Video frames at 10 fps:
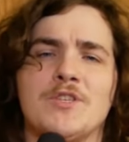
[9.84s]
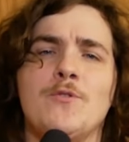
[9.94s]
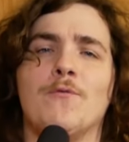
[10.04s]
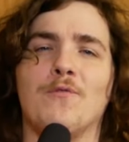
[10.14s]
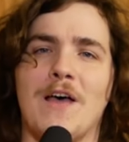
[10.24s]

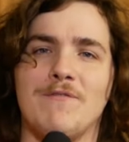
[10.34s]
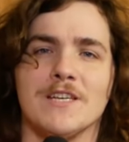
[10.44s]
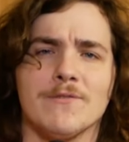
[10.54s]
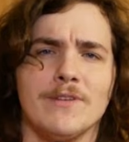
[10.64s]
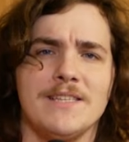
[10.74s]
to
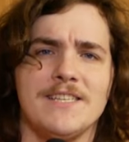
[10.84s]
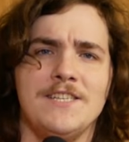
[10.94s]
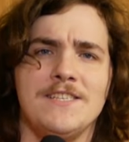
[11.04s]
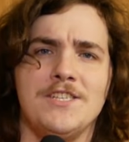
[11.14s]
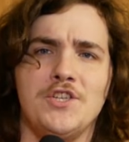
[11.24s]
Flaffic's Fleet
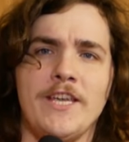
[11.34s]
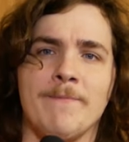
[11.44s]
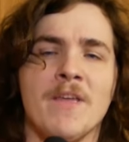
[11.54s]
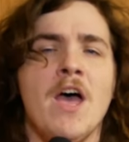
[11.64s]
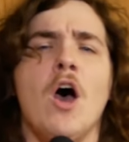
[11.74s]
TCG.
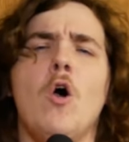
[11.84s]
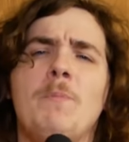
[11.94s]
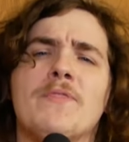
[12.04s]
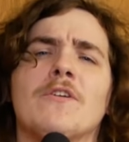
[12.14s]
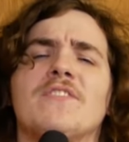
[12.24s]

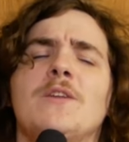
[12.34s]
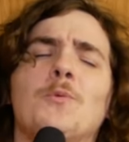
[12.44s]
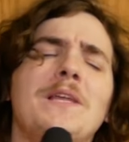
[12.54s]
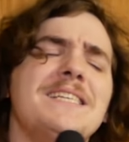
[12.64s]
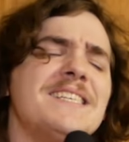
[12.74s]
OP13
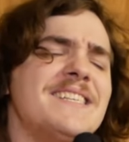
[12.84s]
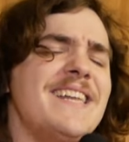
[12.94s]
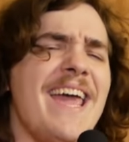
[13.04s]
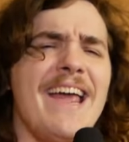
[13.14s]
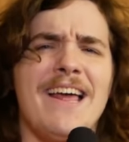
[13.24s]
releases
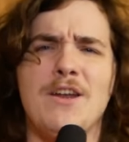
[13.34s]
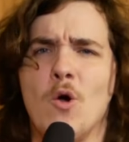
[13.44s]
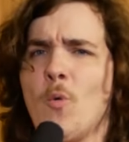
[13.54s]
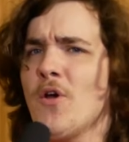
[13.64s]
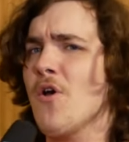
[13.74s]
today, and I
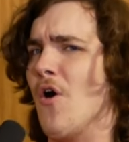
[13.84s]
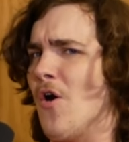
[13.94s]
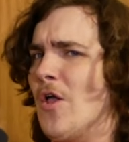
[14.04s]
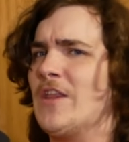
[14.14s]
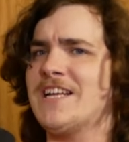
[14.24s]
know we're
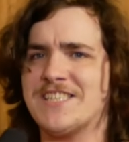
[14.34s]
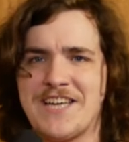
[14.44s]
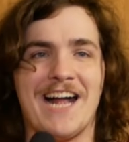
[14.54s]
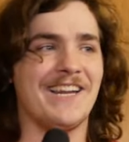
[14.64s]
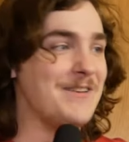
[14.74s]
all
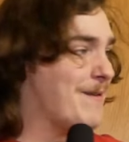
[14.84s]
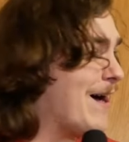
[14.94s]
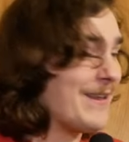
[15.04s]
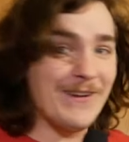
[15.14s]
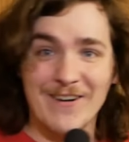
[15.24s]
excited about it,